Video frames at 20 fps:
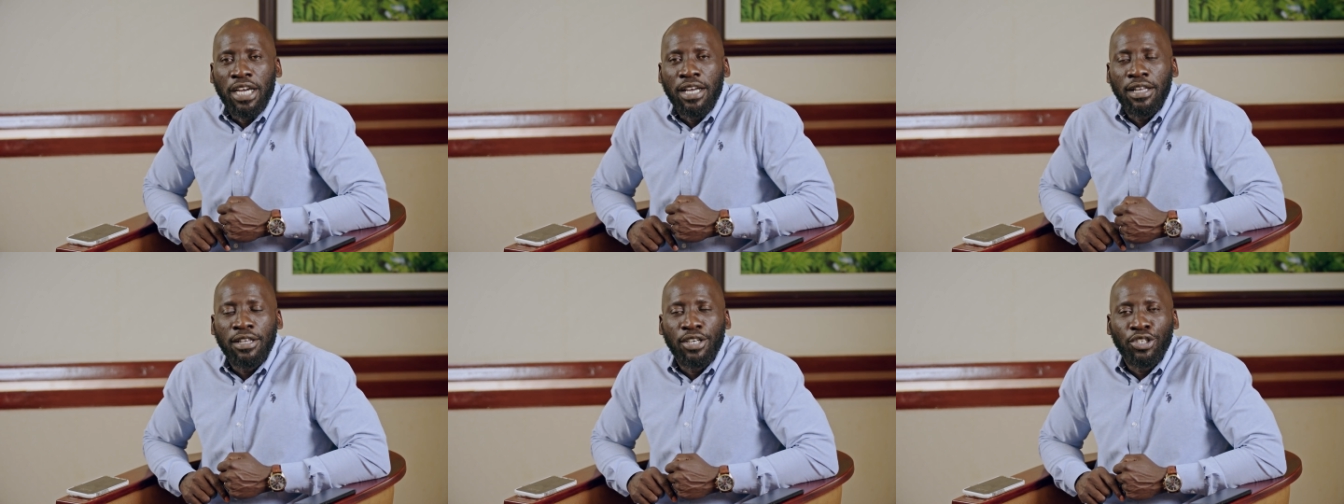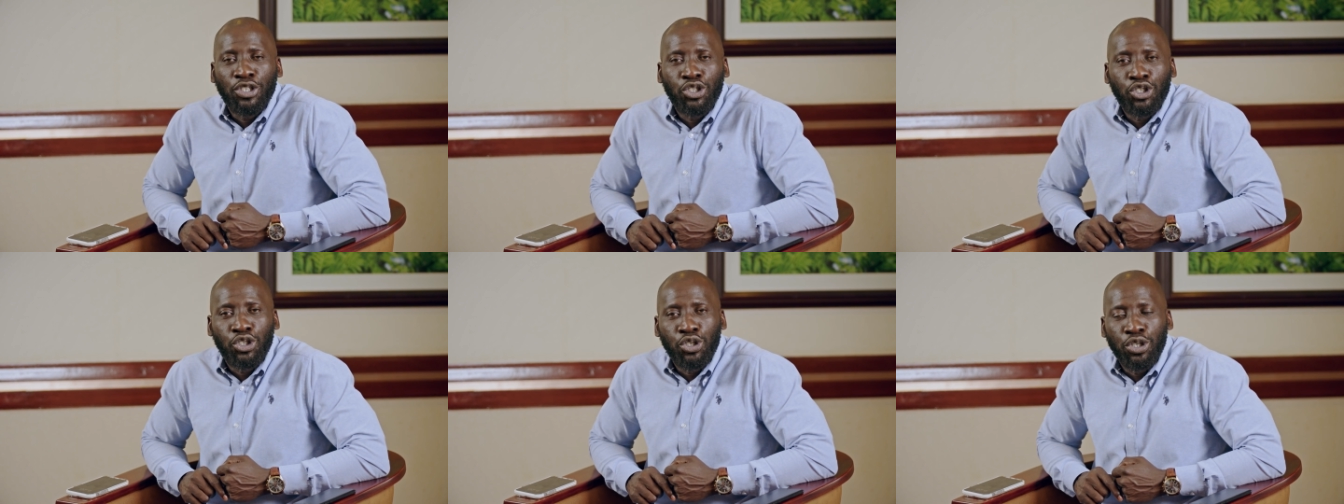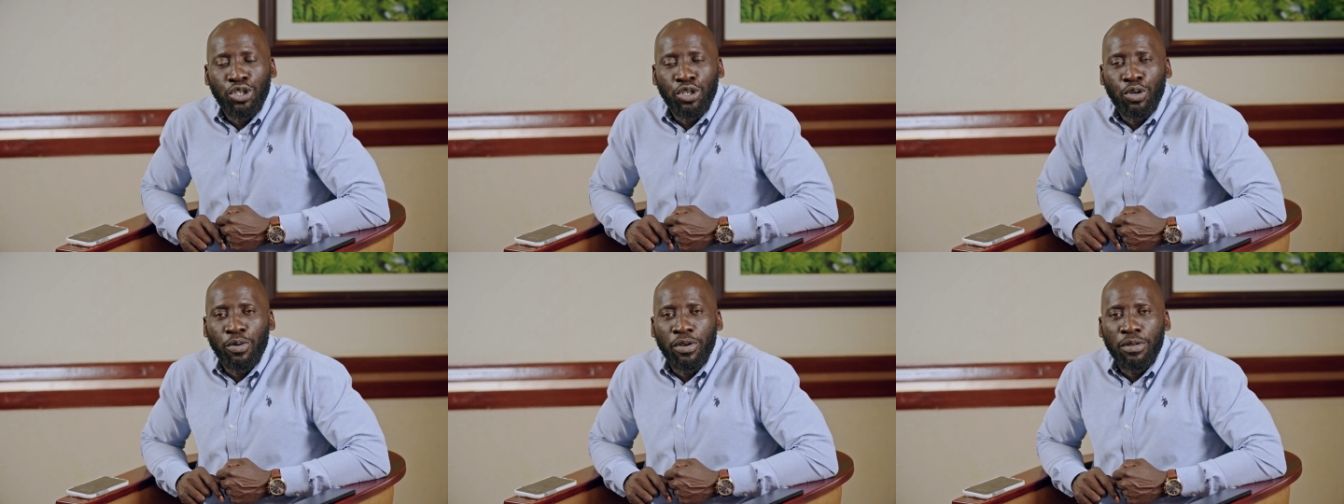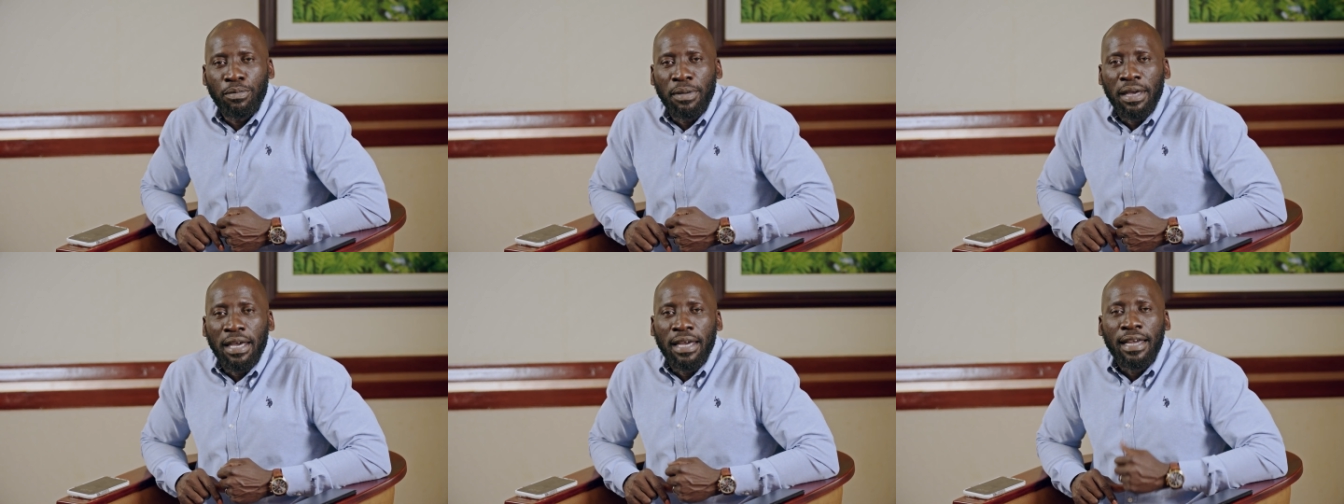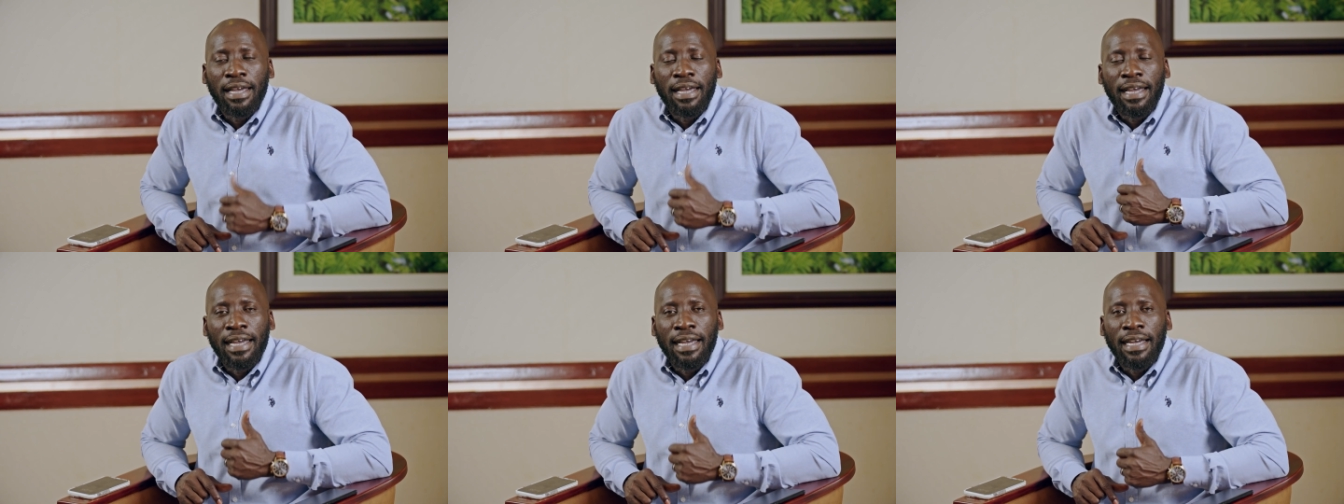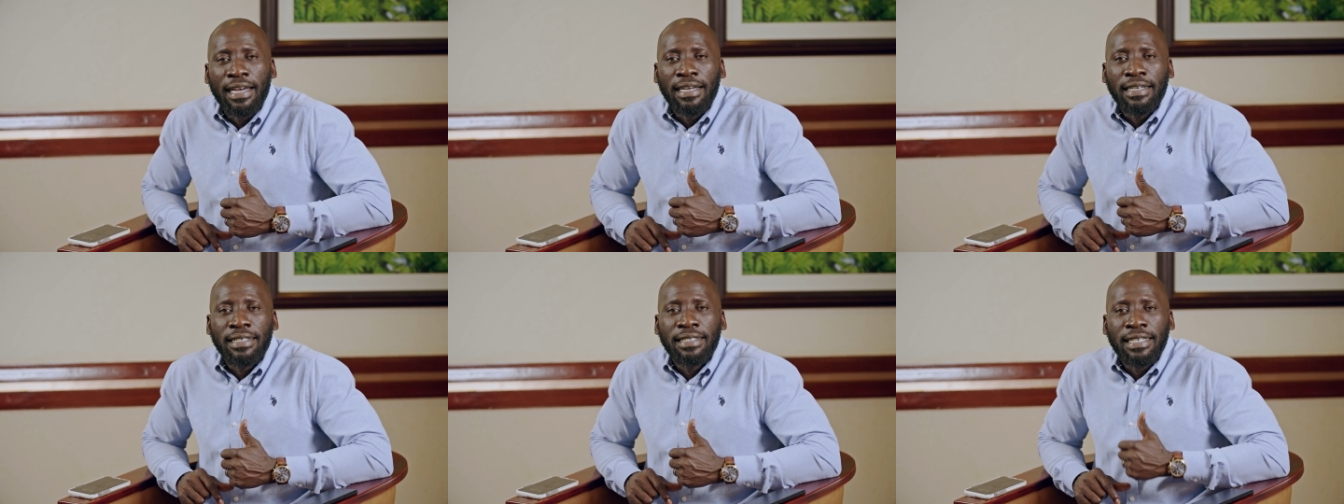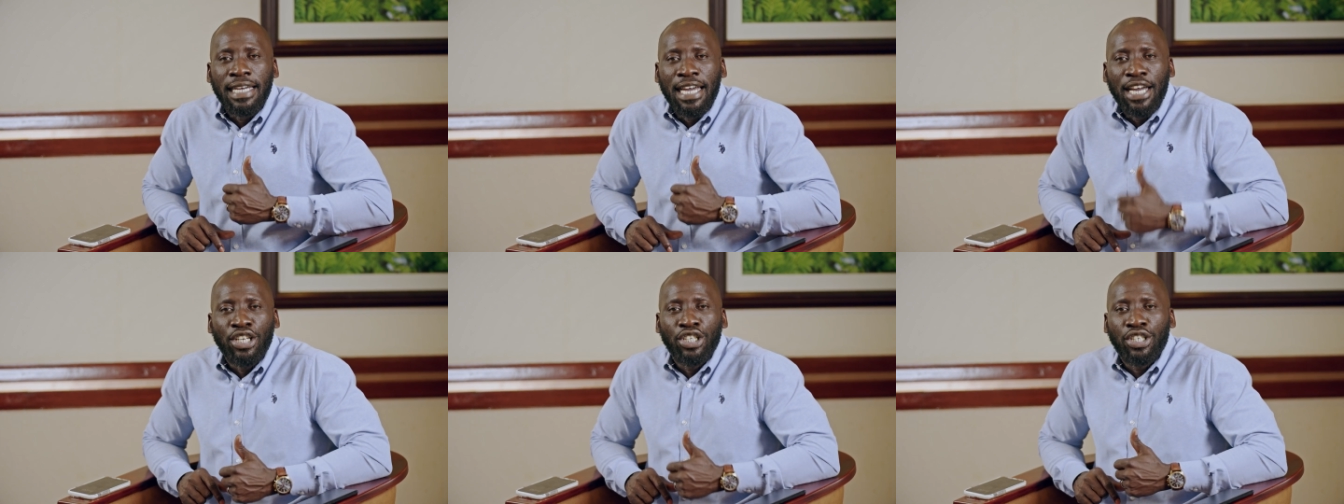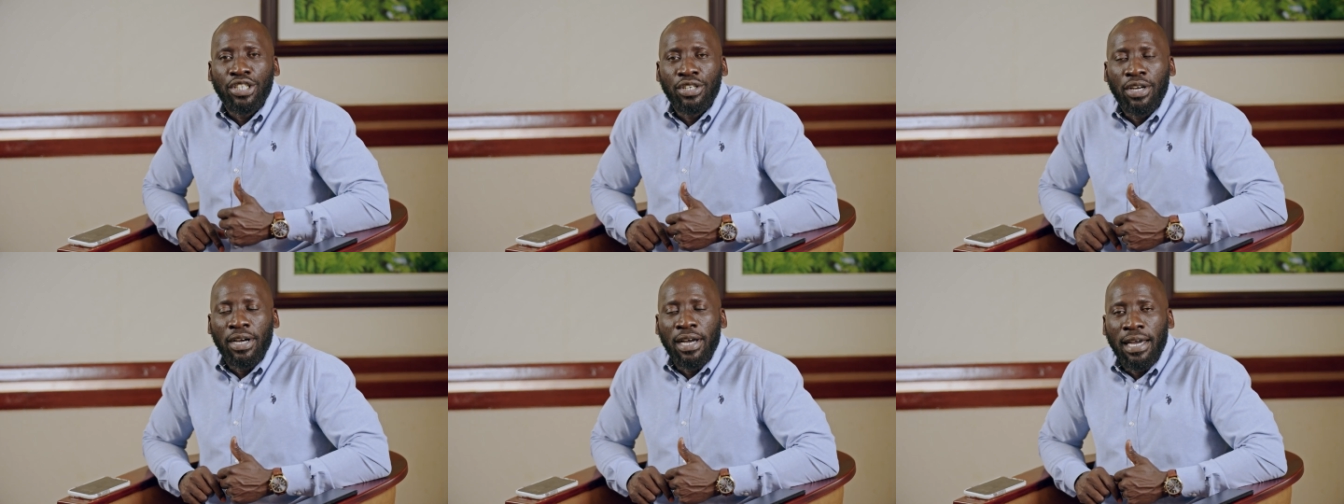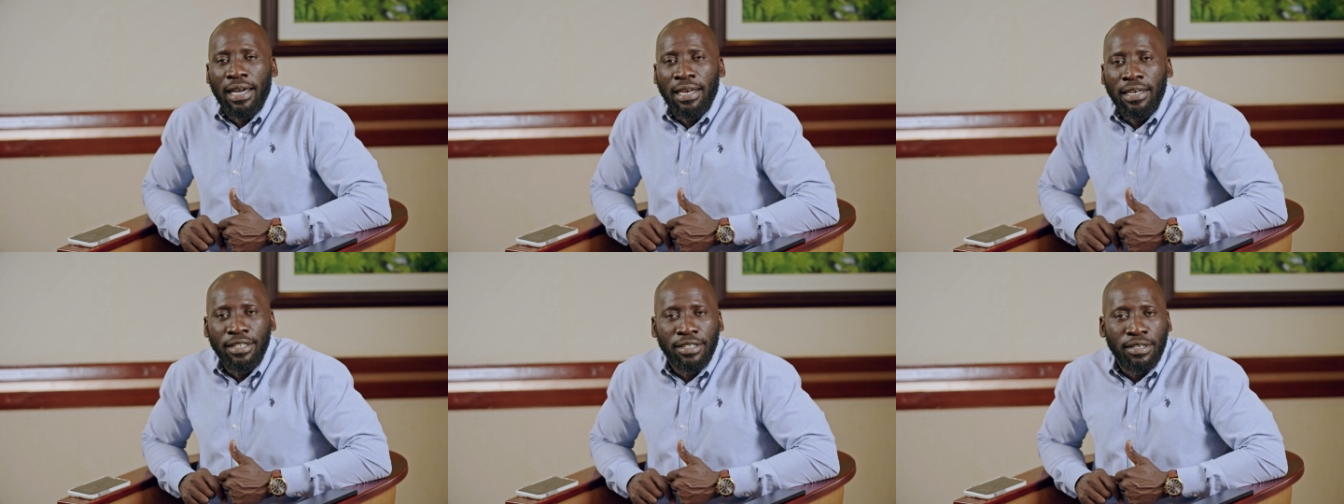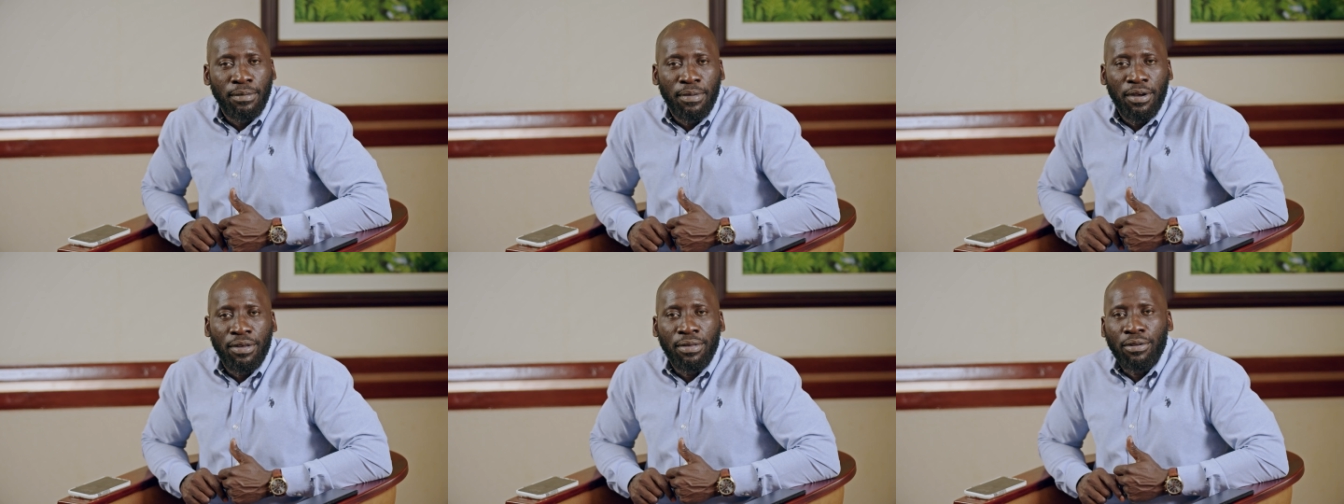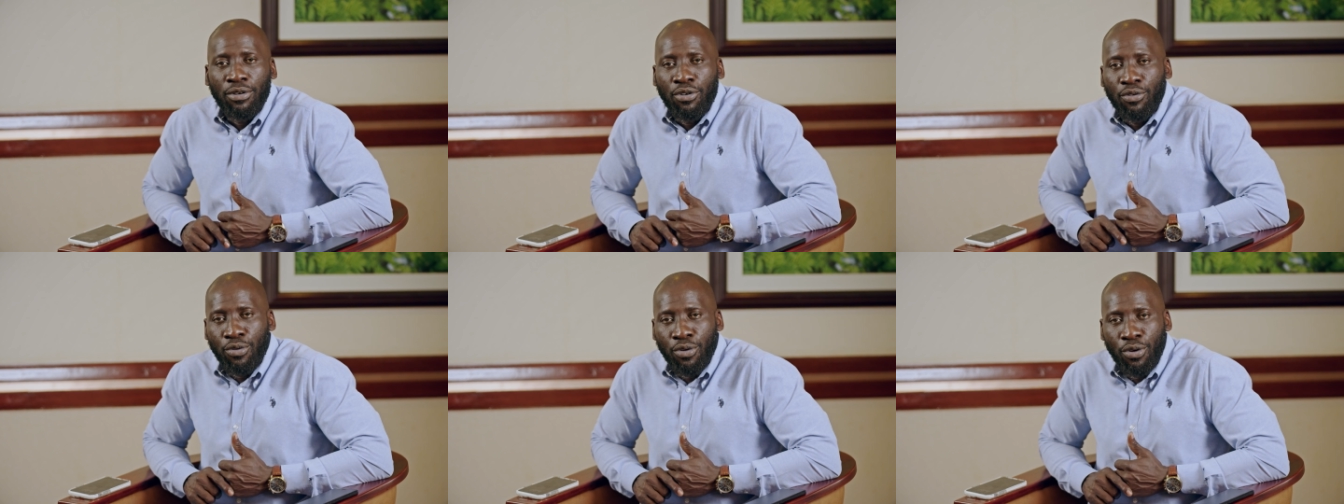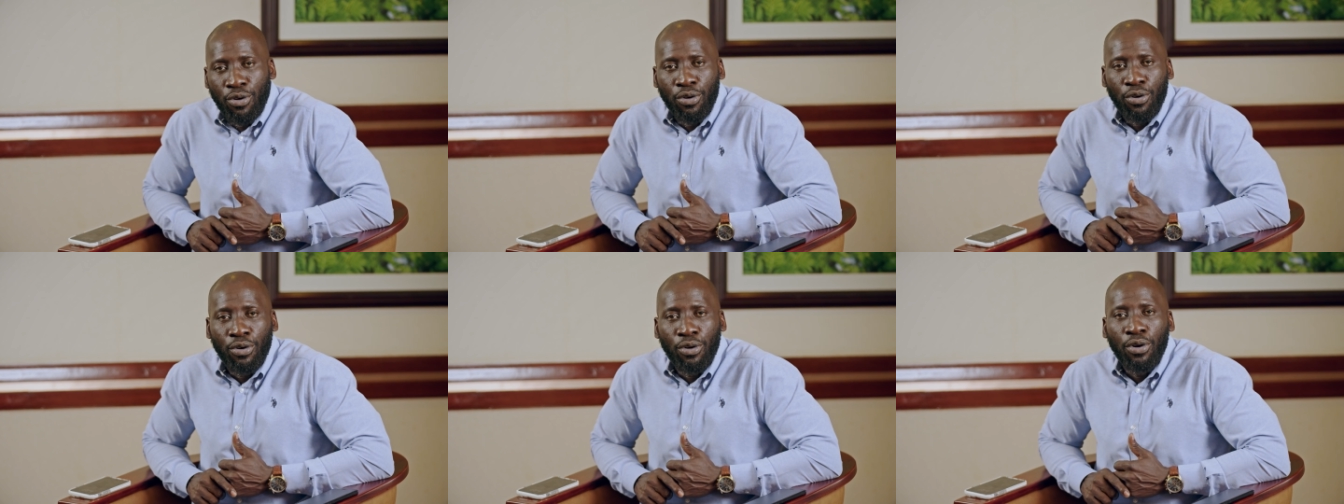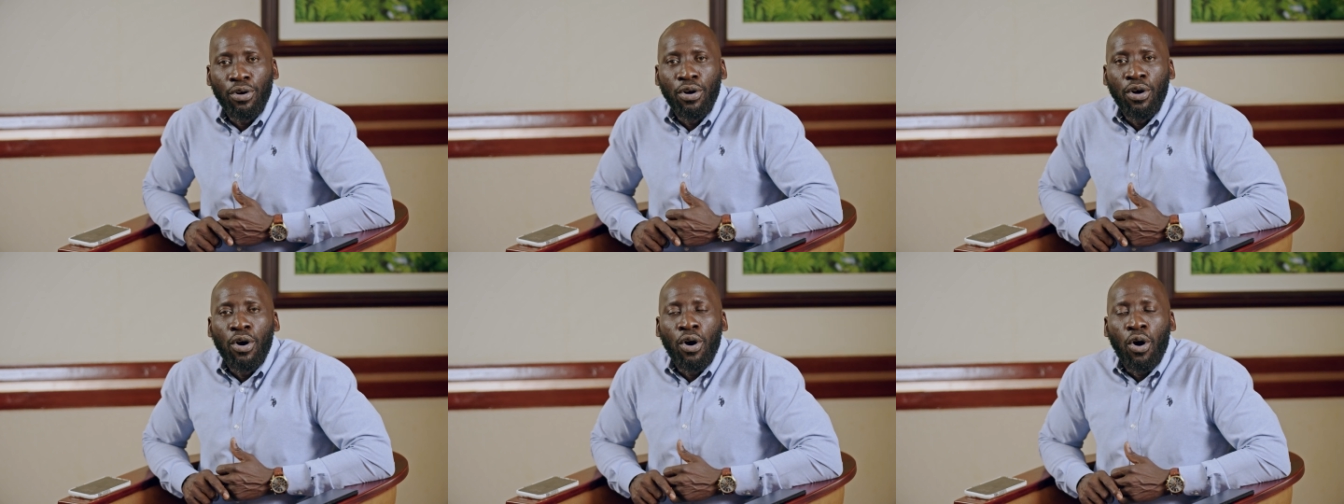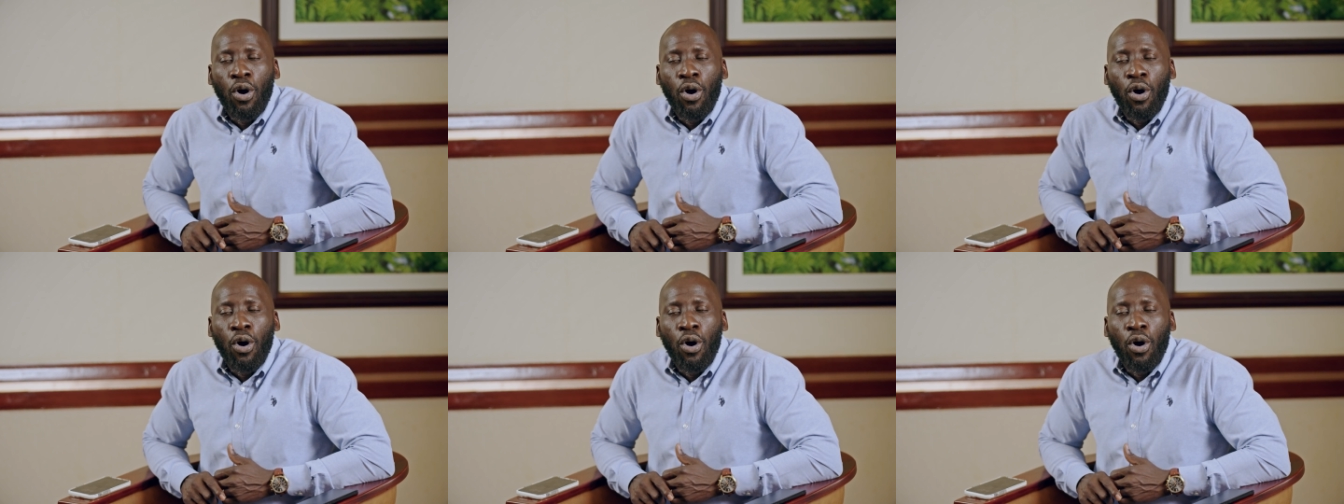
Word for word: In the studio with me is engineer Elizabeth Rogo,